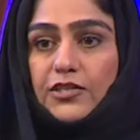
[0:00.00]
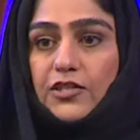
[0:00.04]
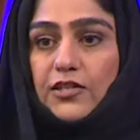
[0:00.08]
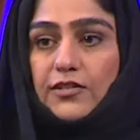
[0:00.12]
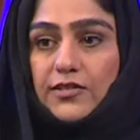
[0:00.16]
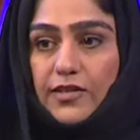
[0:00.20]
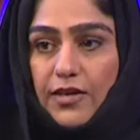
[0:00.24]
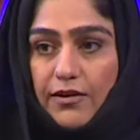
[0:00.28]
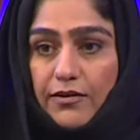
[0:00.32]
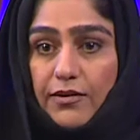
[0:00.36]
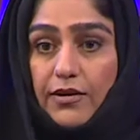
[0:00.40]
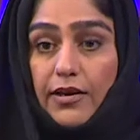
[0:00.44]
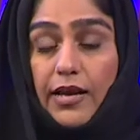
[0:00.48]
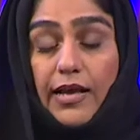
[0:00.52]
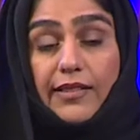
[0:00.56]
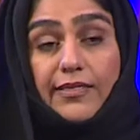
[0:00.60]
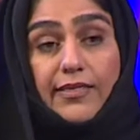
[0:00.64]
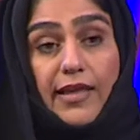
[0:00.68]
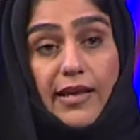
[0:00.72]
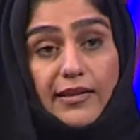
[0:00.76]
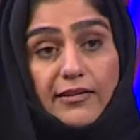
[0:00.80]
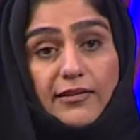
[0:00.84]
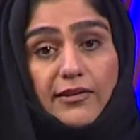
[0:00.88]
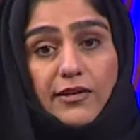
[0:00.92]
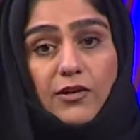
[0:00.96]
a financial service.
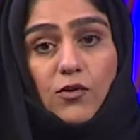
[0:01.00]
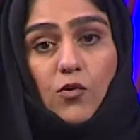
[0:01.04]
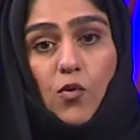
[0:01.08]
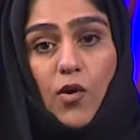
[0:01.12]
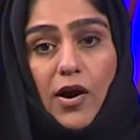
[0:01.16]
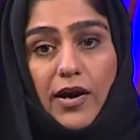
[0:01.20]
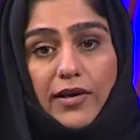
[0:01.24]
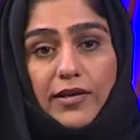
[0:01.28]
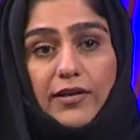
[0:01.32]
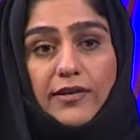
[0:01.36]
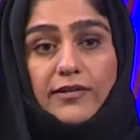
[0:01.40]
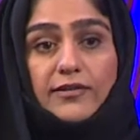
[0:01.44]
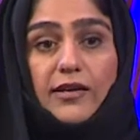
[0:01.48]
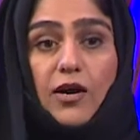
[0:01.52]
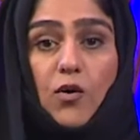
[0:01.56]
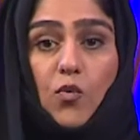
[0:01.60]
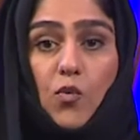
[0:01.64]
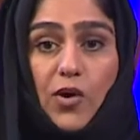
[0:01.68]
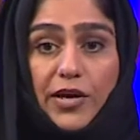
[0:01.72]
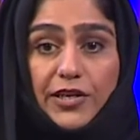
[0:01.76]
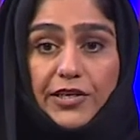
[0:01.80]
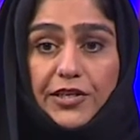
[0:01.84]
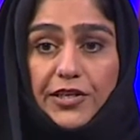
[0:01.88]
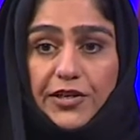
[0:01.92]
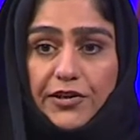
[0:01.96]
And that required
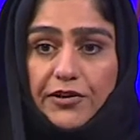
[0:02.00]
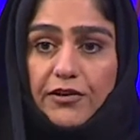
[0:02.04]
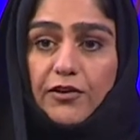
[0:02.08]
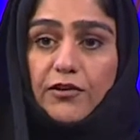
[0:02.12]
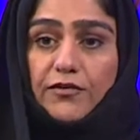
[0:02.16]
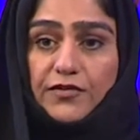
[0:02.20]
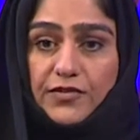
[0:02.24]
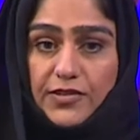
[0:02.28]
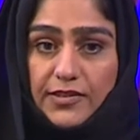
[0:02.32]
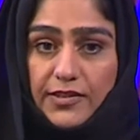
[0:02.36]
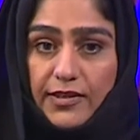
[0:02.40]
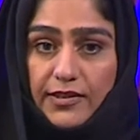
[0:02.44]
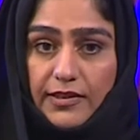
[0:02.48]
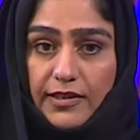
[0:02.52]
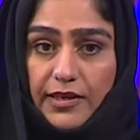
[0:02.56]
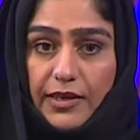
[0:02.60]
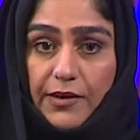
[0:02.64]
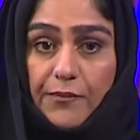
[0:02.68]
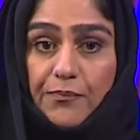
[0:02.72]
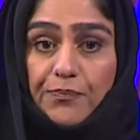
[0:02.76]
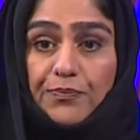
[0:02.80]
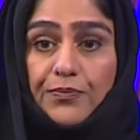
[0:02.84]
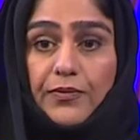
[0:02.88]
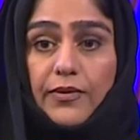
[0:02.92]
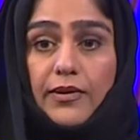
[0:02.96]
a 1 year of
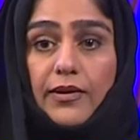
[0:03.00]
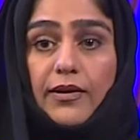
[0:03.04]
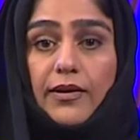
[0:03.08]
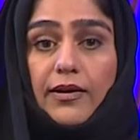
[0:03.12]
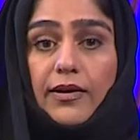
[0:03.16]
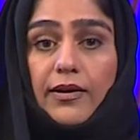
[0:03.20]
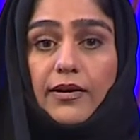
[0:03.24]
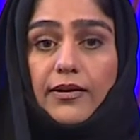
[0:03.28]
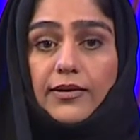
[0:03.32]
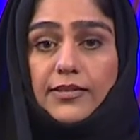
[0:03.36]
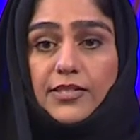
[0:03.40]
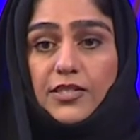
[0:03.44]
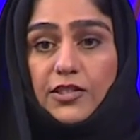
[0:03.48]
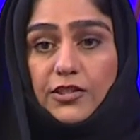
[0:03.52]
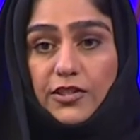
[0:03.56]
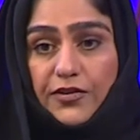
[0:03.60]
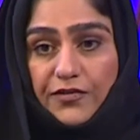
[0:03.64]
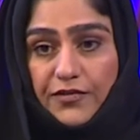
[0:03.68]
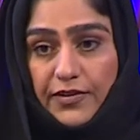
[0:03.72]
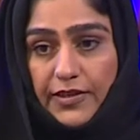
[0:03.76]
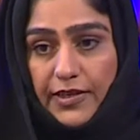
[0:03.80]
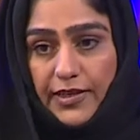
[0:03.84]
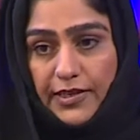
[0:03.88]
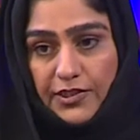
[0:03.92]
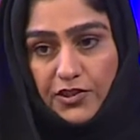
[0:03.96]
study,
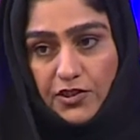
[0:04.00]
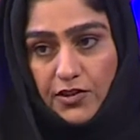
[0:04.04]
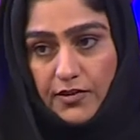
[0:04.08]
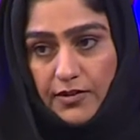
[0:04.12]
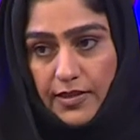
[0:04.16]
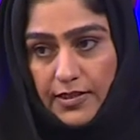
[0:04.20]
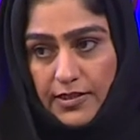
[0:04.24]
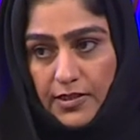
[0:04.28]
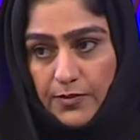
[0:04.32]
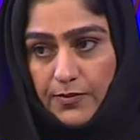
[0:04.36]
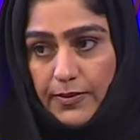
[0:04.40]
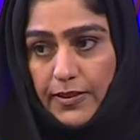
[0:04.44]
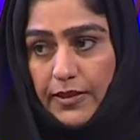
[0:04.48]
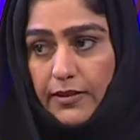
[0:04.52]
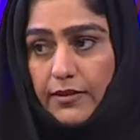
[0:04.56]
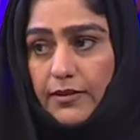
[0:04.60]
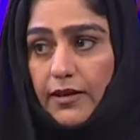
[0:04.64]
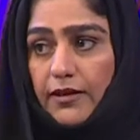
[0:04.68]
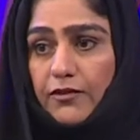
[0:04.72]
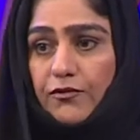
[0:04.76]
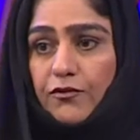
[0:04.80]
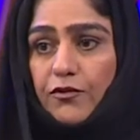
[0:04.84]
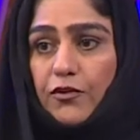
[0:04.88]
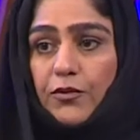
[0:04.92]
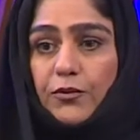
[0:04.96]
certification that's
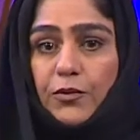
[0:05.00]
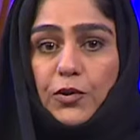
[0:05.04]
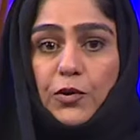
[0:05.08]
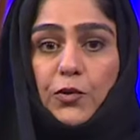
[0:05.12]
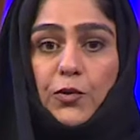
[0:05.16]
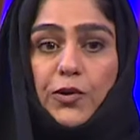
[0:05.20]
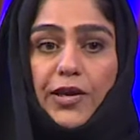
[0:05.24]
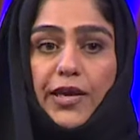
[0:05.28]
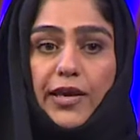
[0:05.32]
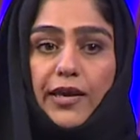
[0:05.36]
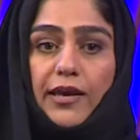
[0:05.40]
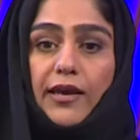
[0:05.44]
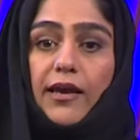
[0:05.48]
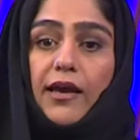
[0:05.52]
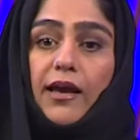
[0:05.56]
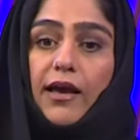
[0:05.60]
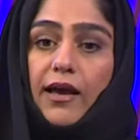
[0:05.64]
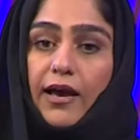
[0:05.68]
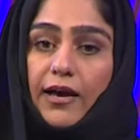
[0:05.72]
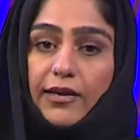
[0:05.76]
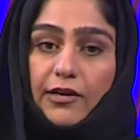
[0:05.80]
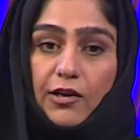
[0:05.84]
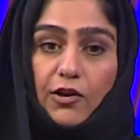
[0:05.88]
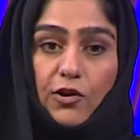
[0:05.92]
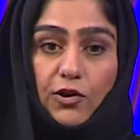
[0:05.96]
been done from UK,
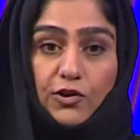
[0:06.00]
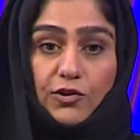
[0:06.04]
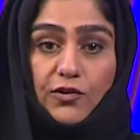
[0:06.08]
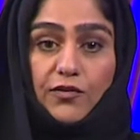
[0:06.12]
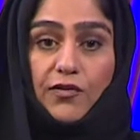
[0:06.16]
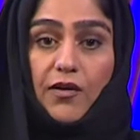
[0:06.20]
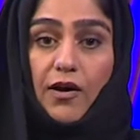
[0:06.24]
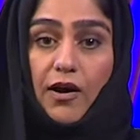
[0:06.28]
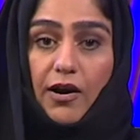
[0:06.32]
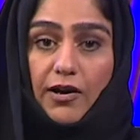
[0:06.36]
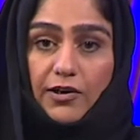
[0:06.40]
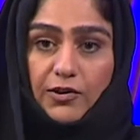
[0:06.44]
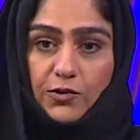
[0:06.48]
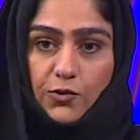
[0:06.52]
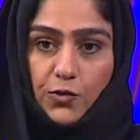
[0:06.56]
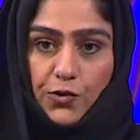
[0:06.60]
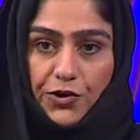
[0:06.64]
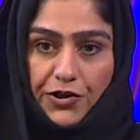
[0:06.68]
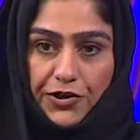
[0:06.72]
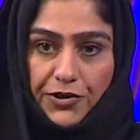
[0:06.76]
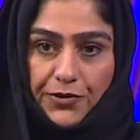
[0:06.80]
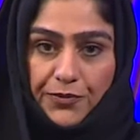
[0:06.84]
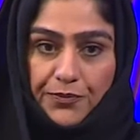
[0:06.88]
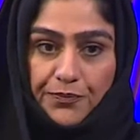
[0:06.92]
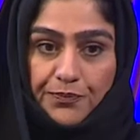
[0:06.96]
and a lot of hard
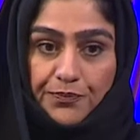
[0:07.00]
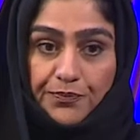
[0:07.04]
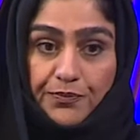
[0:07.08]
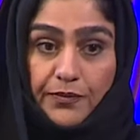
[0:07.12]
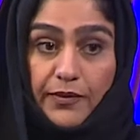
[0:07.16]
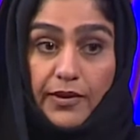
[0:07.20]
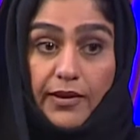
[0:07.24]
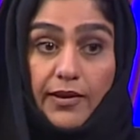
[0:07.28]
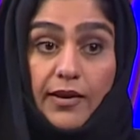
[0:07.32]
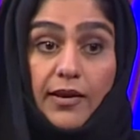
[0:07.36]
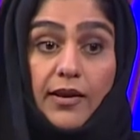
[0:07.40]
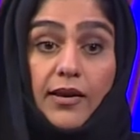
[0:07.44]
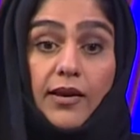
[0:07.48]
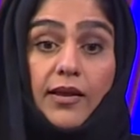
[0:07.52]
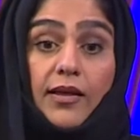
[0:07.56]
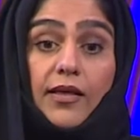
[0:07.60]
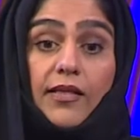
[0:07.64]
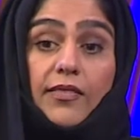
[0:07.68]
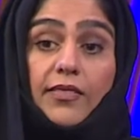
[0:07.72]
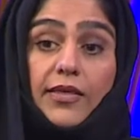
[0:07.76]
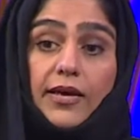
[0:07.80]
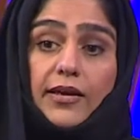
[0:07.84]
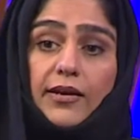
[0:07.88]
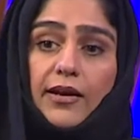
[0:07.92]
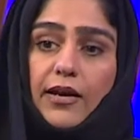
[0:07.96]
work.
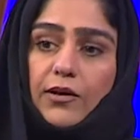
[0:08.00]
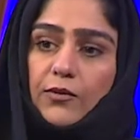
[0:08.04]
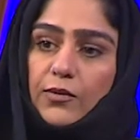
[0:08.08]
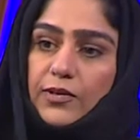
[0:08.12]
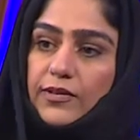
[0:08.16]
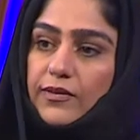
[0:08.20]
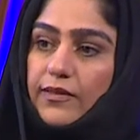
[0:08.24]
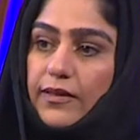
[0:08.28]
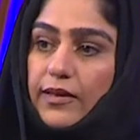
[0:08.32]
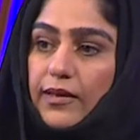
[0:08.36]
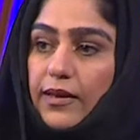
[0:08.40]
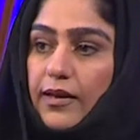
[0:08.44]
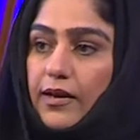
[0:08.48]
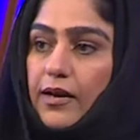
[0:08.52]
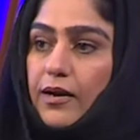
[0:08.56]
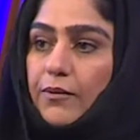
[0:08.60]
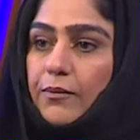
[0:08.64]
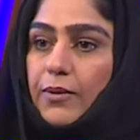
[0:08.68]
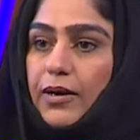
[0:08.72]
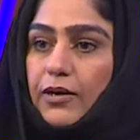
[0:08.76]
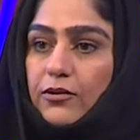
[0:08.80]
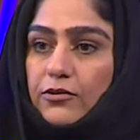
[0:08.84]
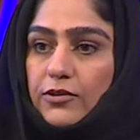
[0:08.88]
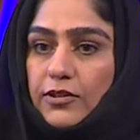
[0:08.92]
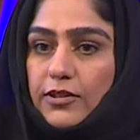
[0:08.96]
Then I was
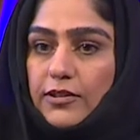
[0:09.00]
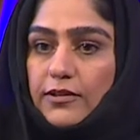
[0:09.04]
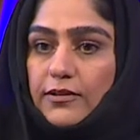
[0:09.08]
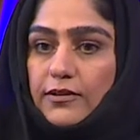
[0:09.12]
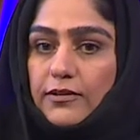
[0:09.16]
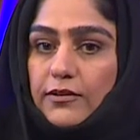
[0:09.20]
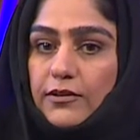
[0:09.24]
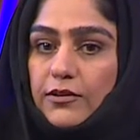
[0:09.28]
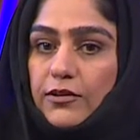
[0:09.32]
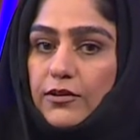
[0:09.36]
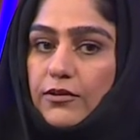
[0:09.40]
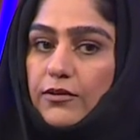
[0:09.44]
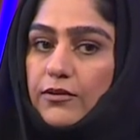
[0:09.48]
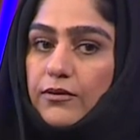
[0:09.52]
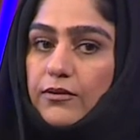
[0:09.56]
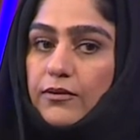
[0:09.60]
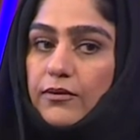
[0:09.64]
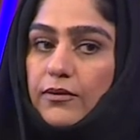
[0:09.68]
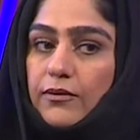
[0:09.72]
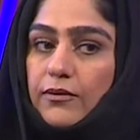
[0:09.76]
thinking about it,